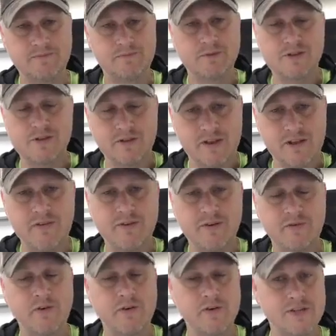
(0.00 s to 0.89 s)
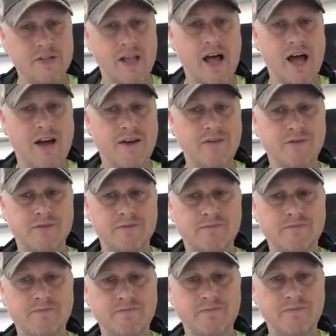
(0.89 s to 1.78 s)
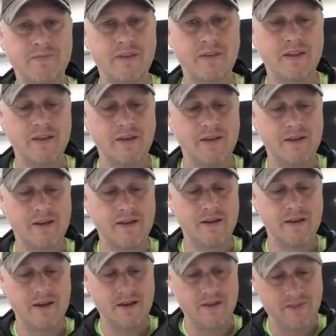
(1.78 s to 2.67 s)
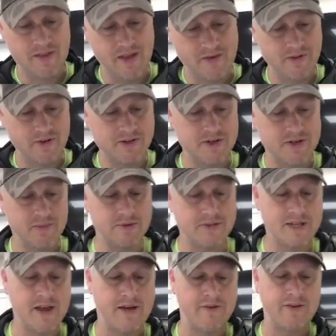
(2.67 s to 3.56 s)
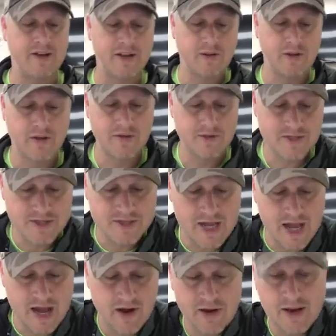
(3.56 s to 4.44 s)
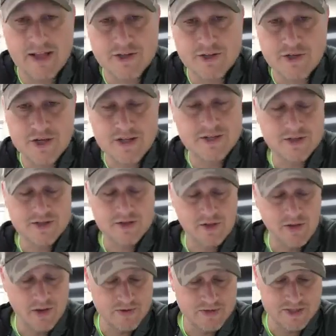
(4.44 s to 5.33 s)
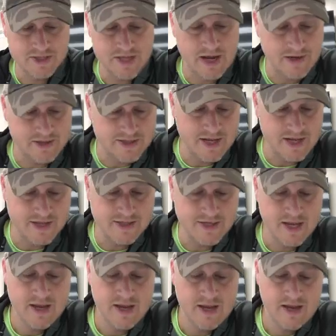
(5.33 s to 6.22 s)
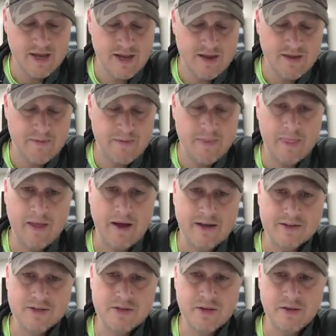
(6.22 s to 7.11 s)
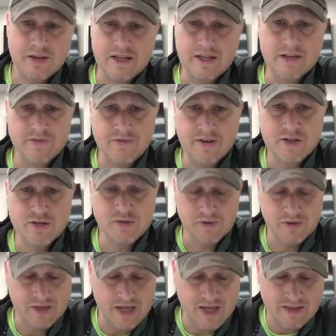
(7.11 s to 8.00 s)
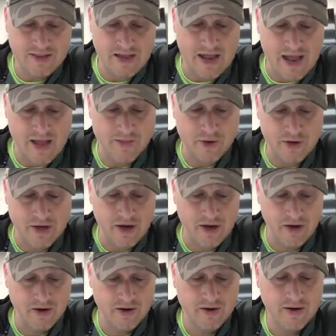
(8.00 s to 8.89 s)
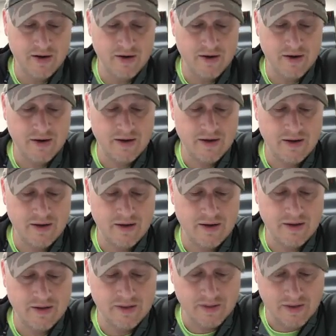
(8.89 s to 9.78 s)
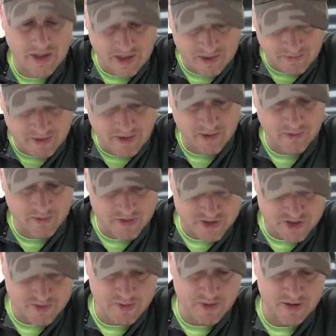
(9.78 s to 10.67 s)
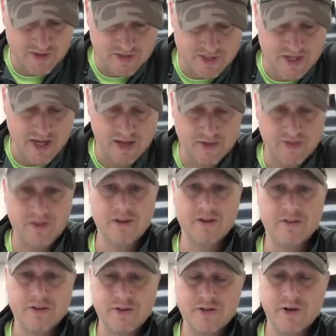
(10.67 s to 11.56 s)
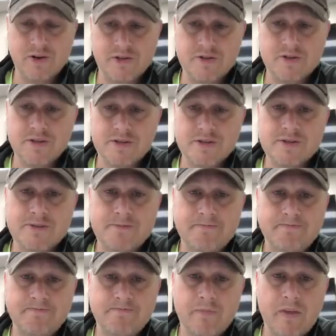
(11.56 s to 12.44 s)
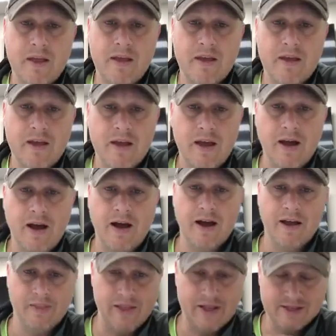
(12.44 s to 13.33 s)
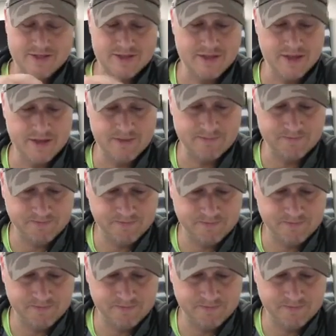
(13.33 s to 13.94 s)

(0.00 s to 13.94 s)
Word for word: but you left your first love. And then verse number seven, he closes out, Jesus closes out, he says uh, to the individual, He that hath an ear, let him hear what the Spirit saith unto the churches. Uh, and that's the,